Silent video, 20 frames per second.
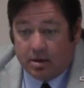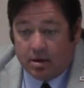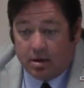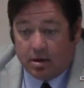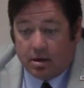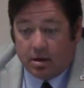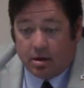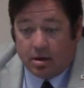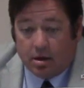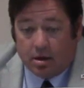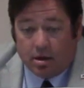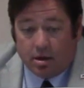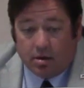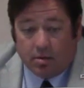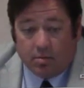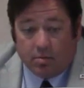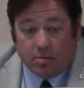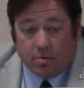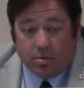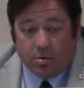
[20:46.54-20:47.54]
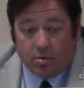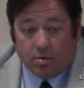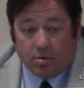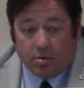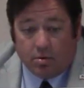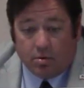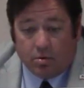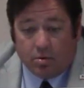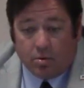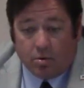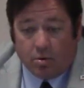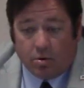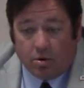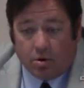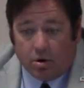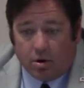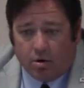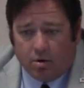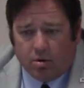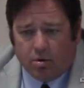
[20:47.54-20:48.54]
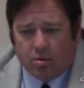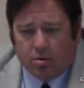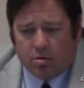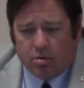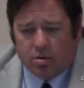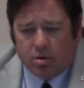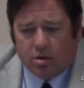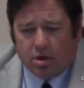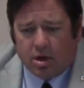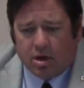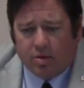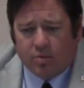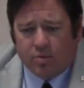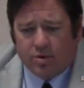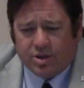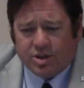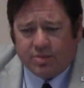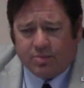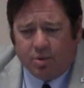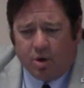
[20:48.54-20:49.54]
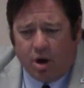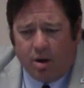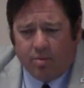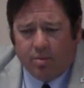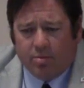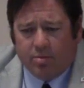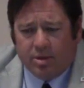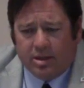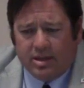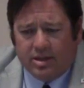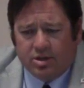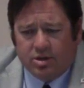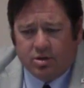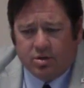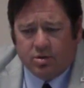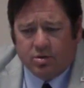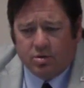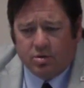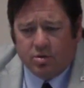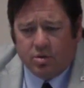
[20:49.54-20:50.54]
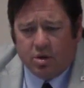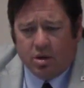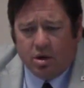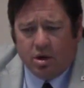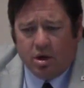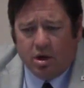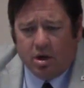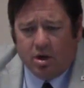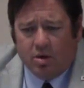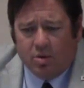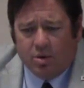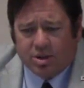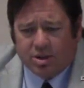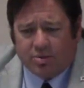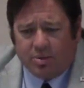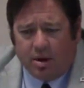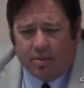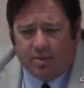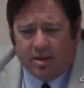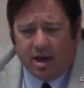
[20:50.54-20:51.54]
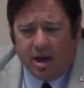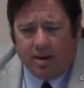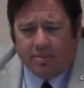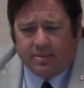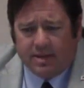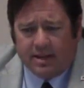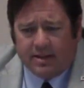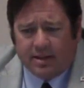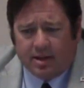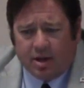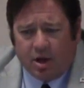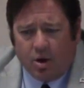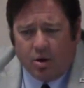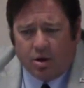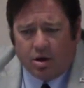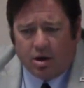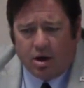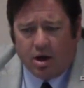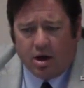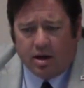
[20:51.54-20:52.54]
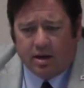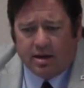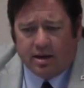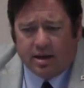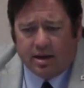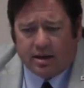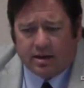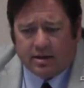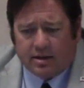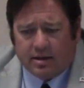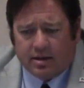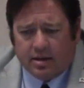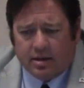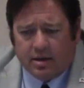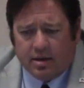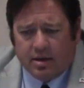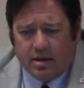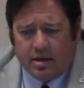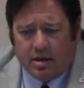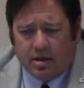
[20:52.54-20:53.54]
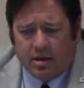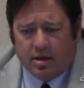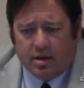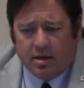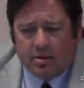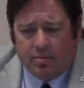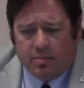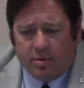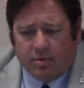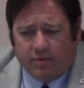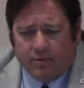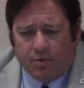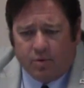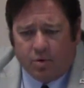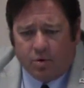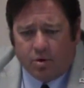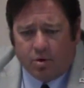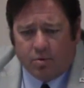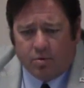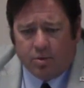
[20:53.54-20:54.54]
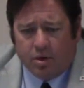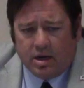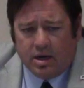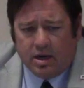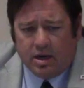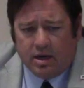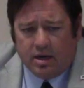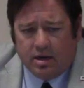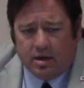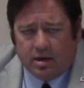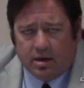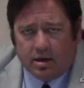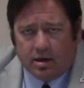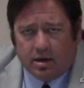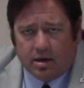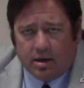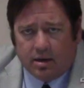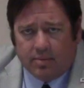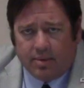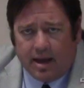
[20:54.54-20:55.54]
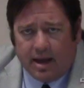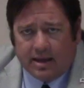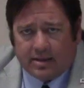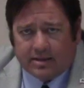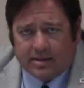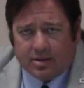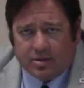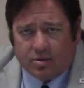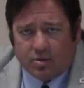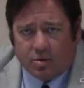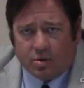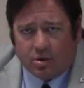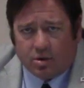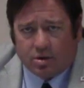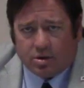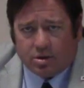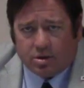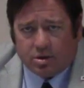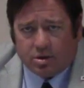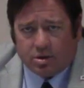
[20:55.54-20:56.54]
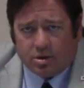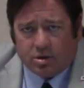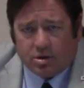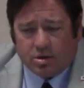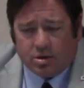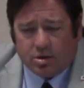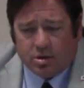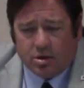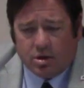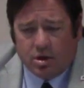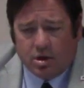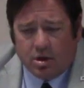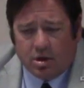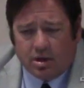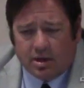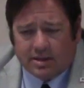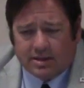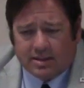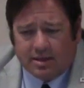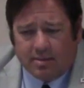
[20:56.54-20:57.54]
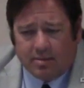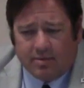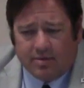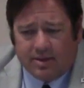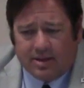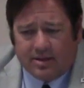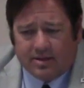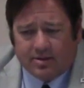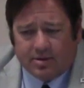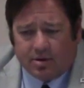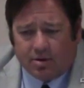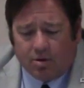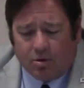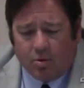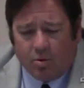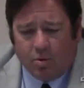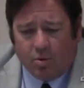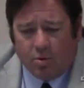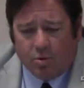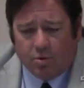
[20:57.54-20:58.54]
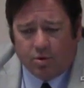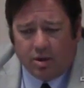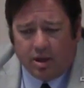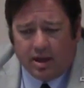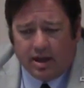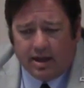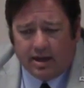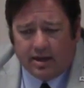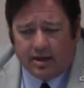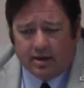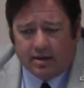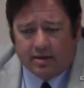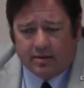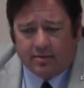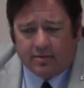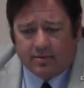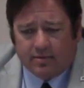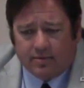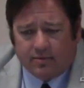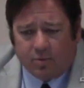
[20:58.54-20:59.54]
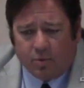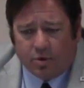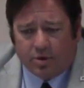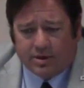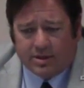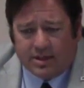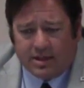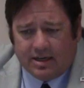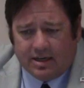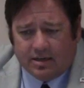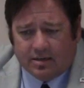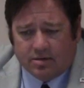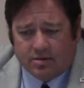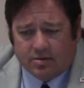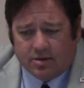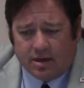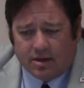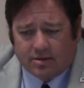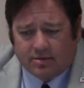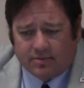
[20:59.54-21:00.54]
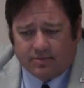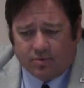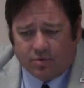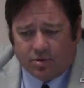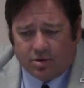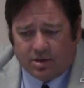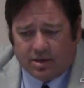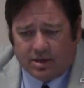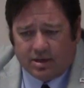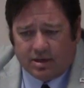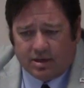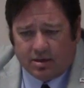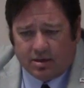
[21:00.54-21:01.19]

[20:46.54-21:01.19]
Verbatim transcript: Um, or, oh, uh, we should probably do, we should probably update the code of conduct before we, uh, pass the torch. Because some of these are old, like 14, 2014.